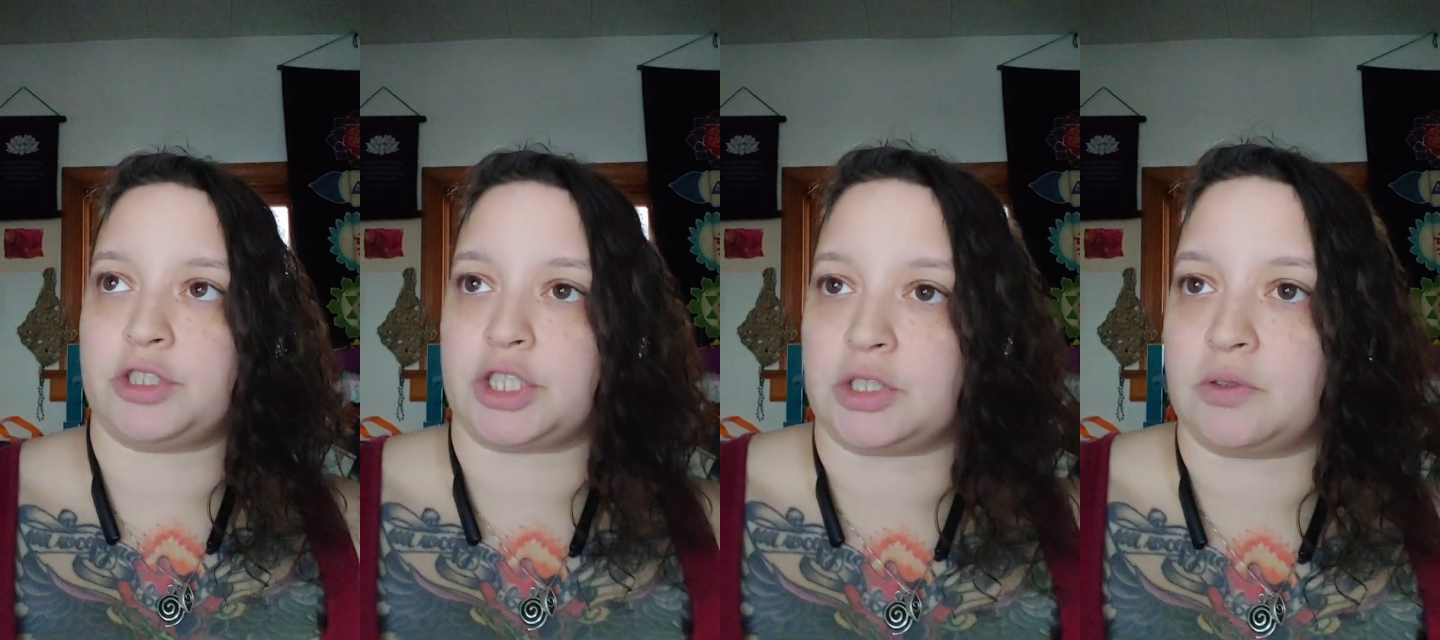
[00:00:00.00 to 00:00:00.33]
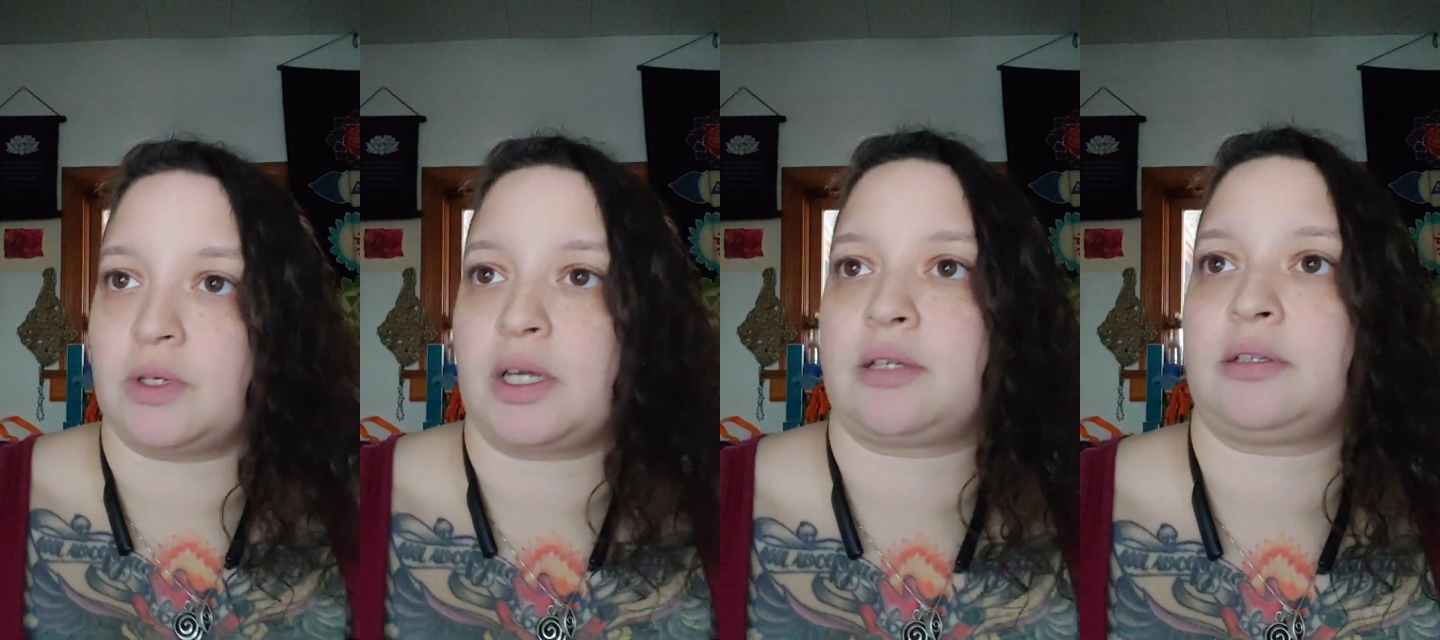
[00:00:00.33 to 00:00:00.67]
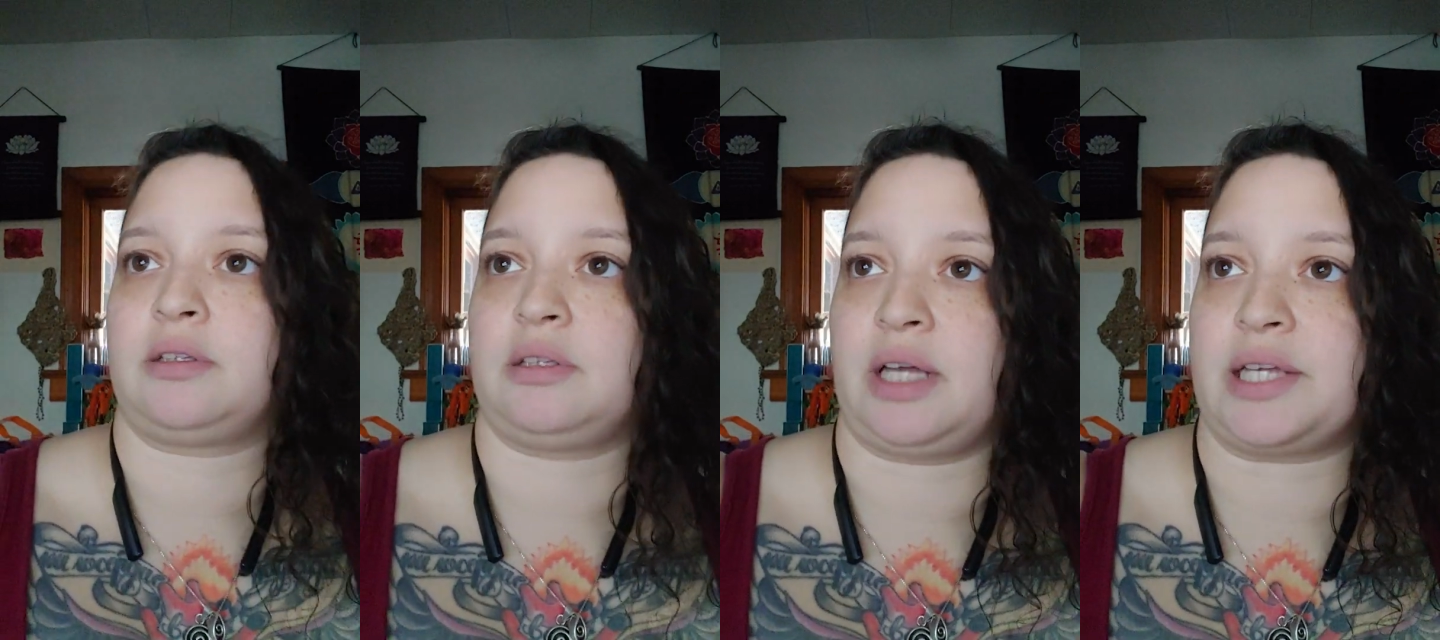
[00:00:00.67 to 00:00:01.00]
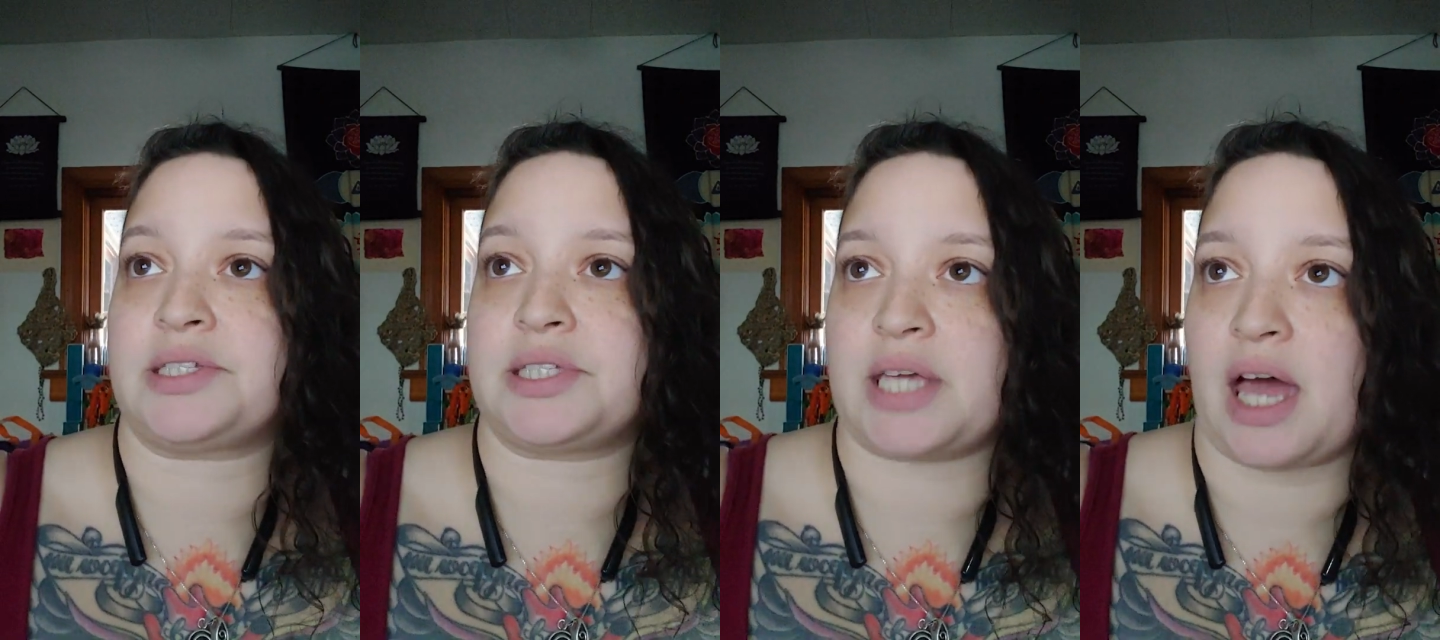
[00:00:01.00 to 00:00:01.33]
ado,
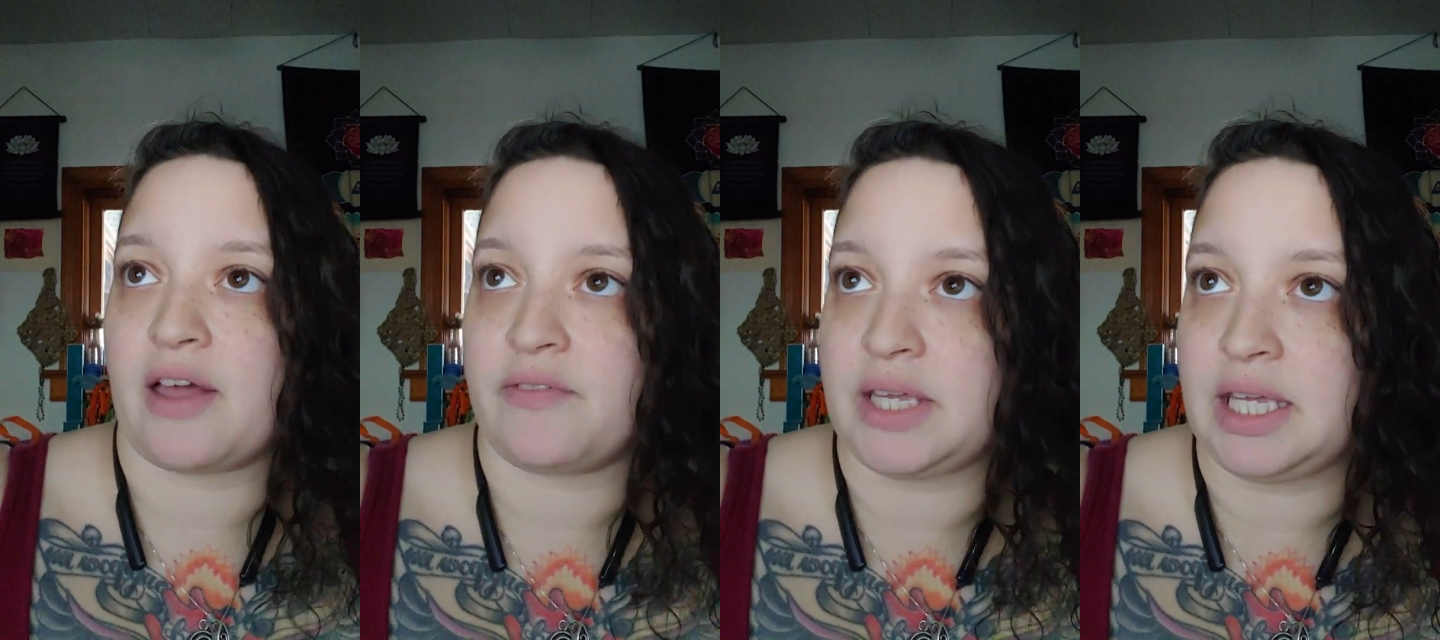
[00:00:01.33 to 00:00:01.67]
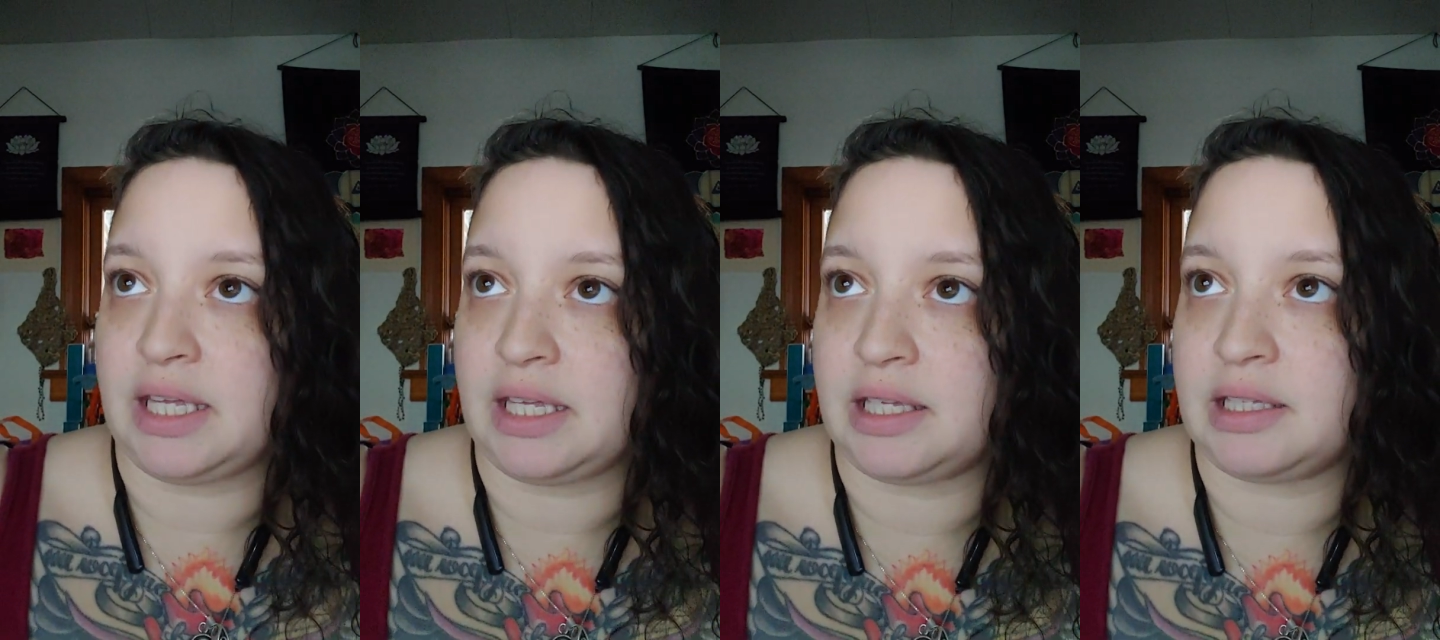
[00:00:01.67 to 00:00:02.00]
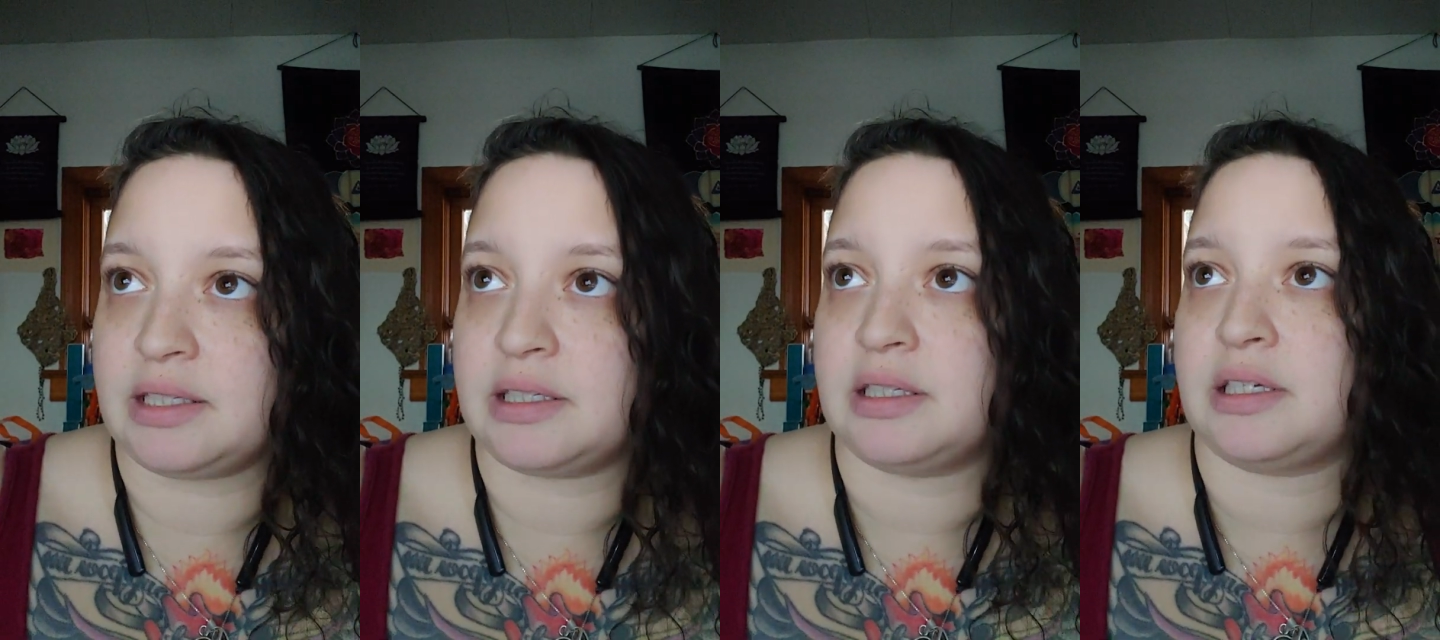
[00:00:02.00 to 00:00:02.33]
let's dive in.